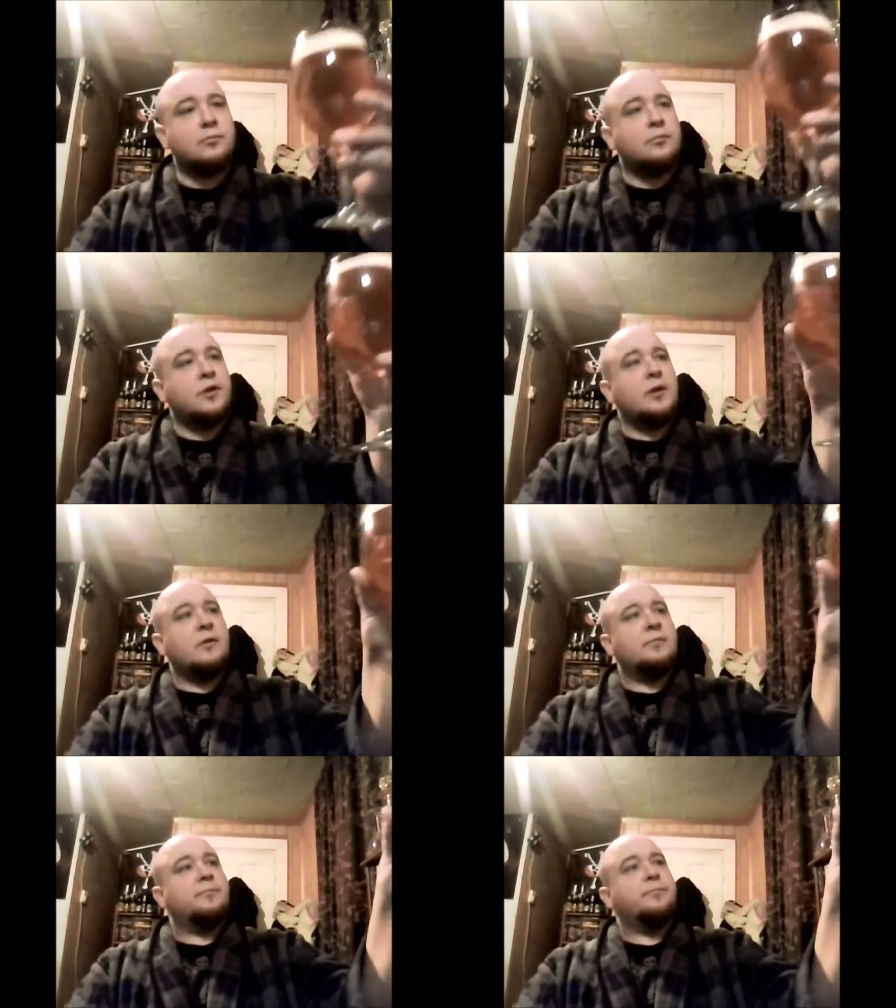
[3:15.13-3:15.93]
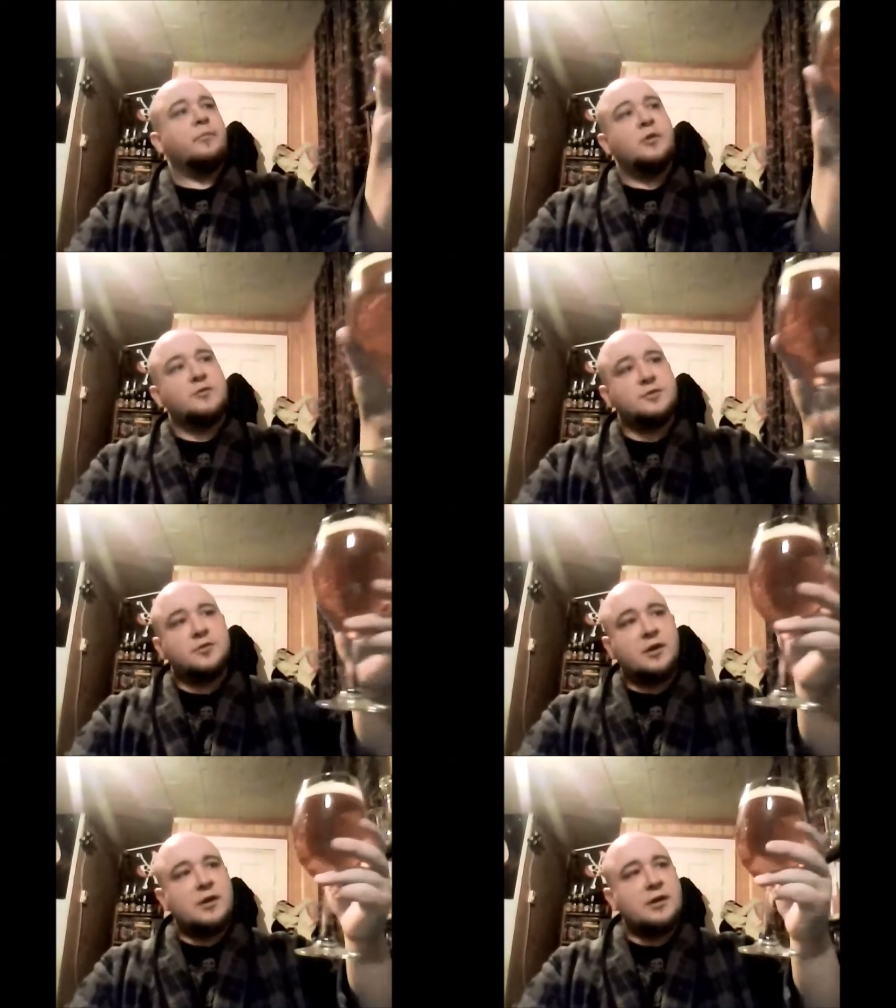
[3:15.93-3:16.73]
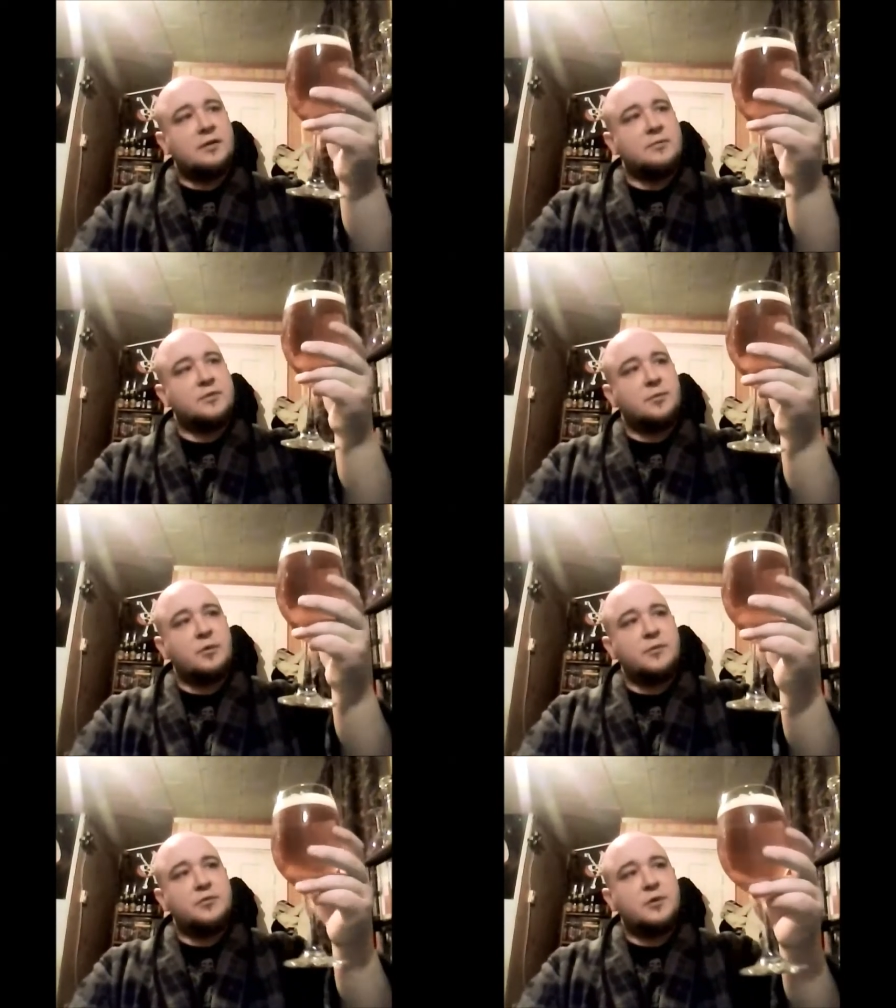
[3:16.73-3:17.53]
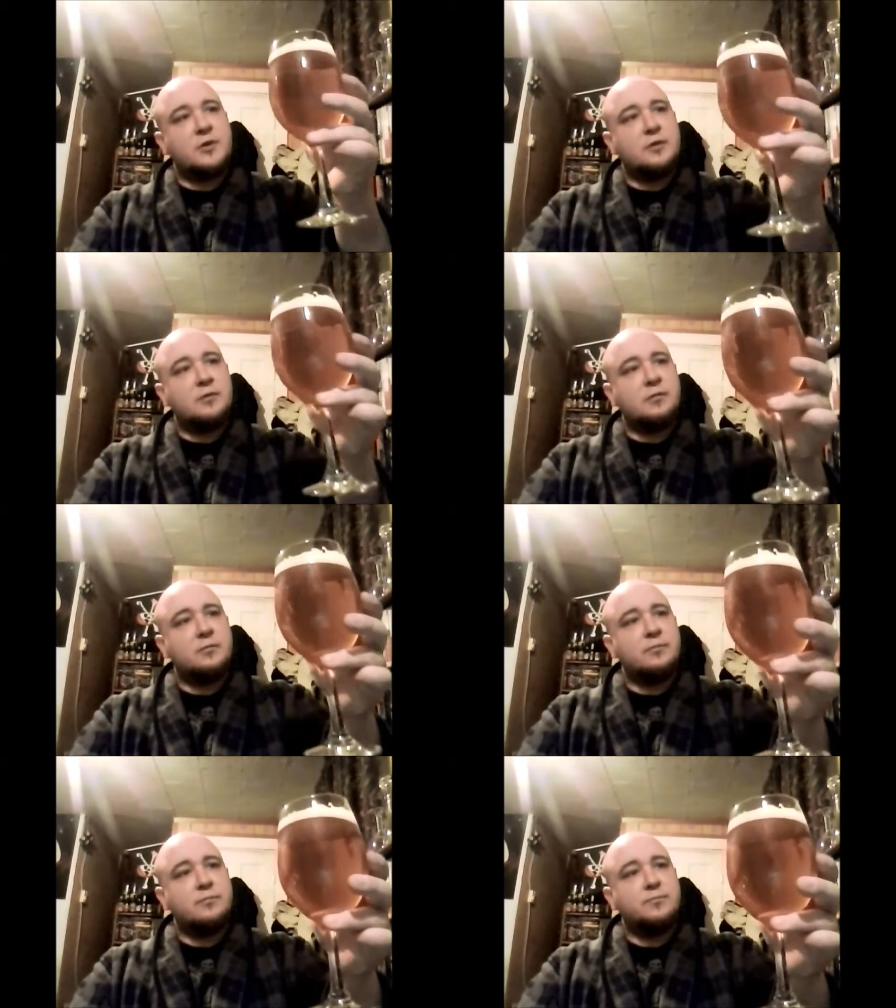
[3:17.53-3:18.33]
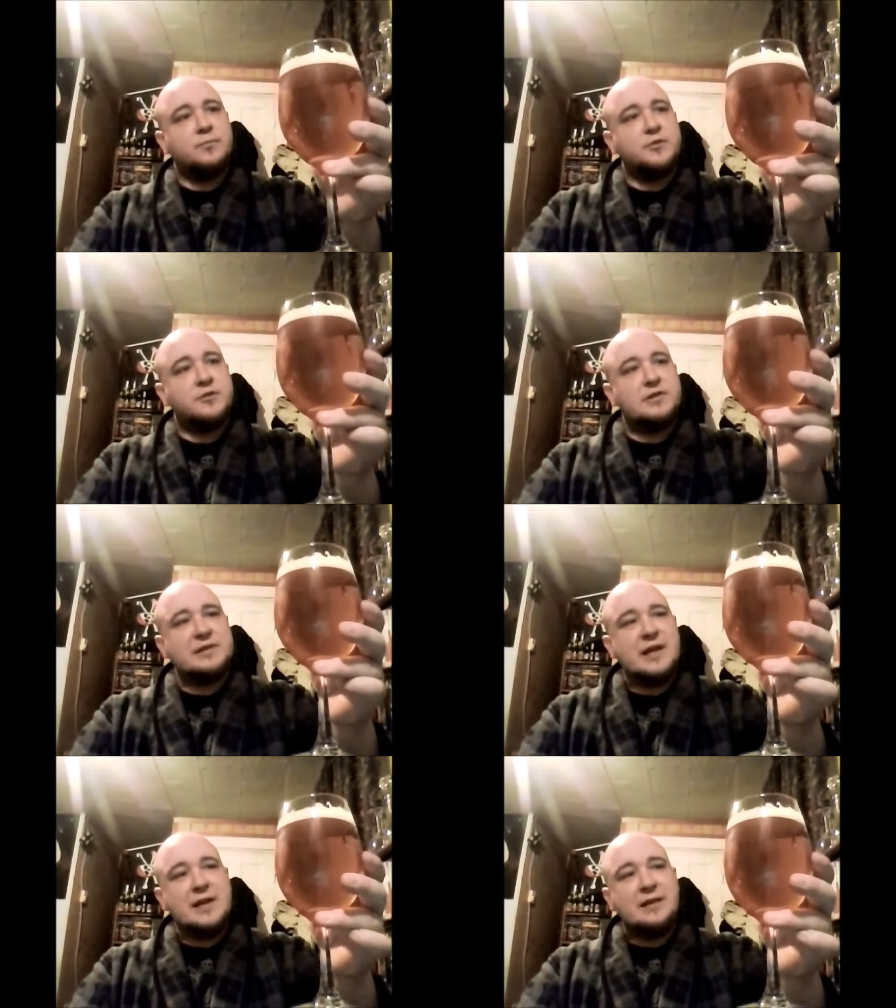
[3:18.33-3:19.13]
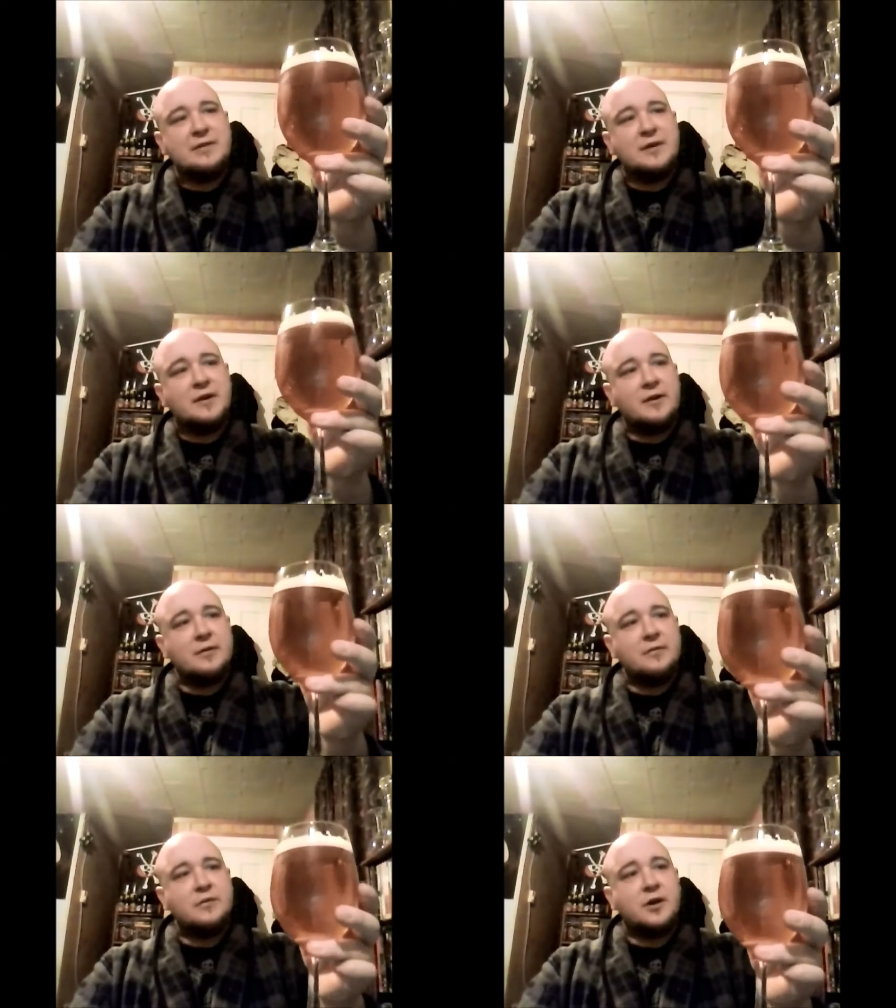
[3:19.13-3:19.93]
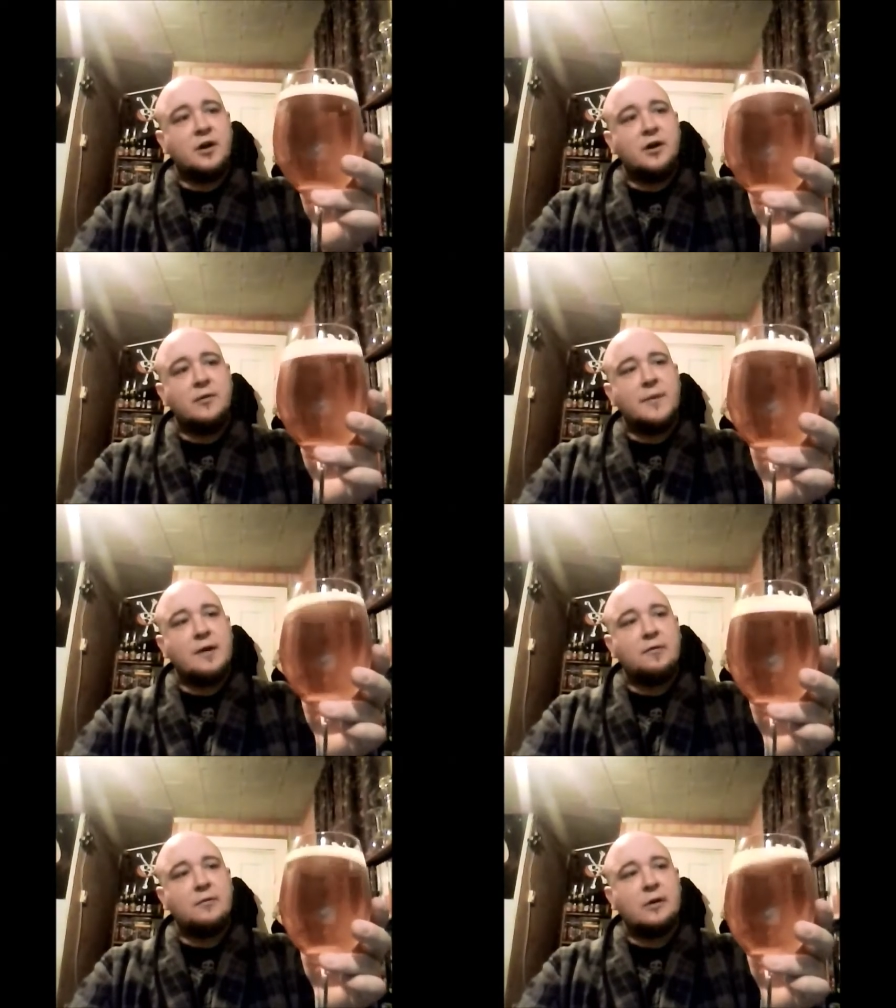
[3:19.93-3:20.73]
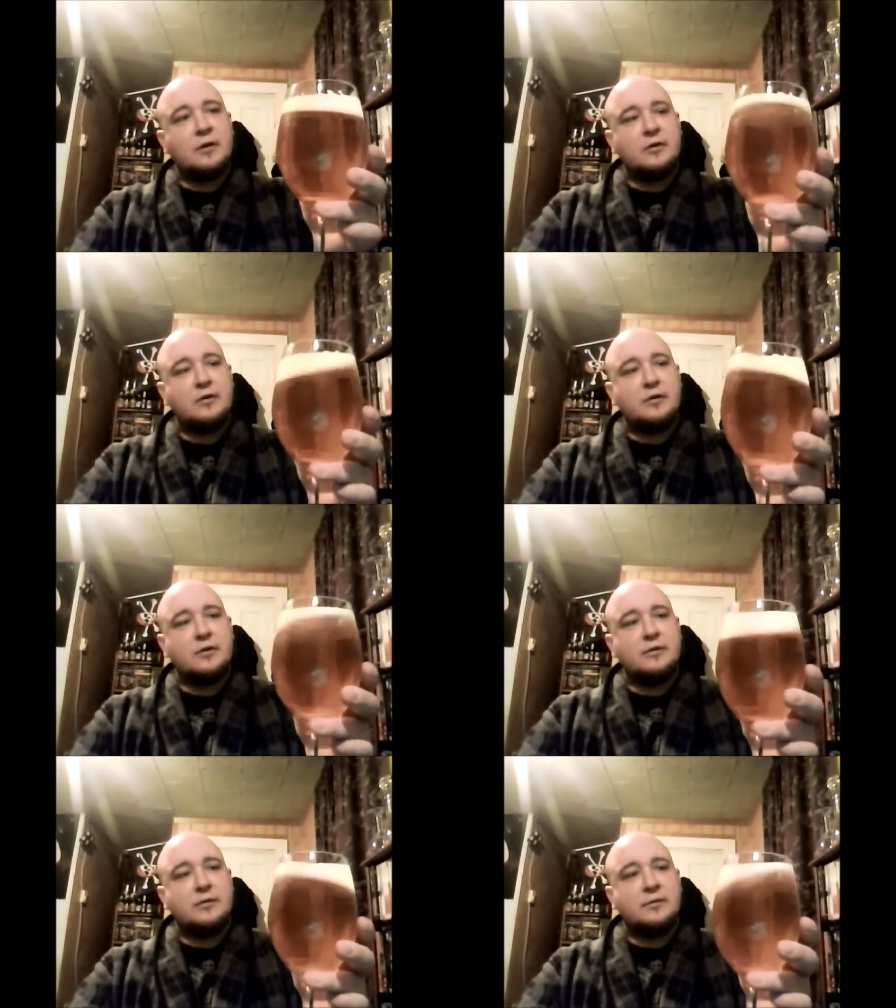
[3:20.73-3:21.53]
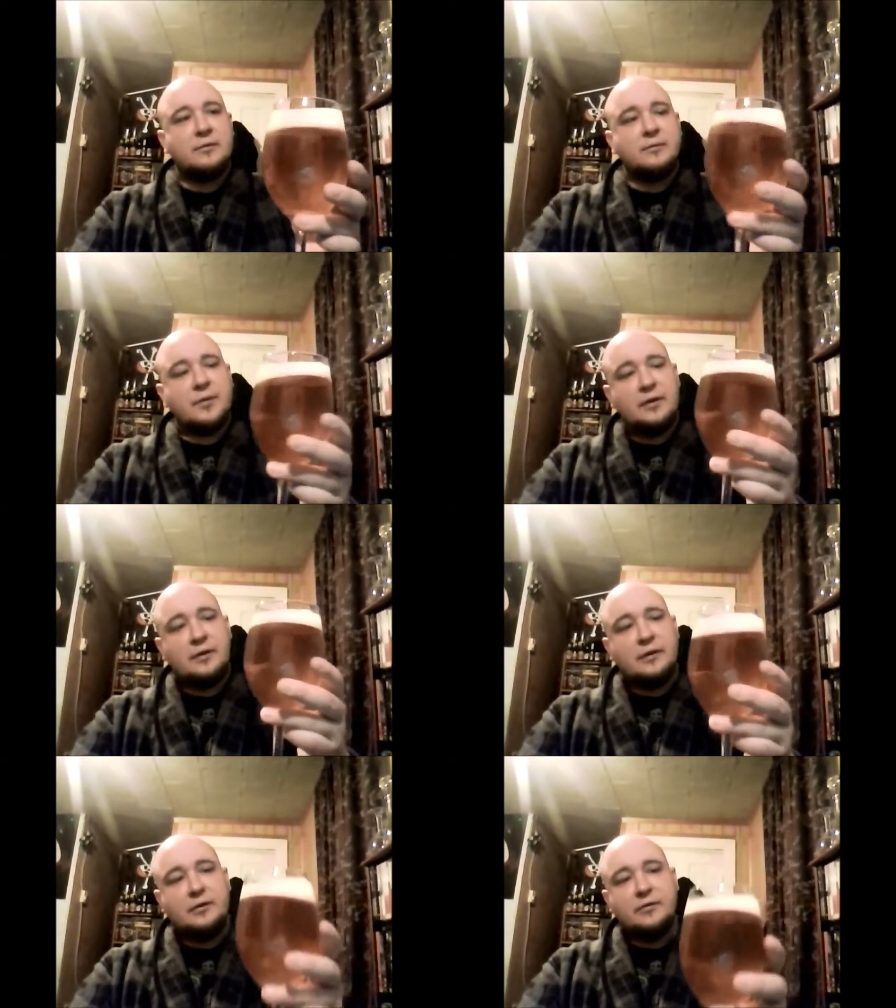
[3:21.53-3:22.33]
Yeah, looks somewhere between a little slightly darker macro lager and a pale ale.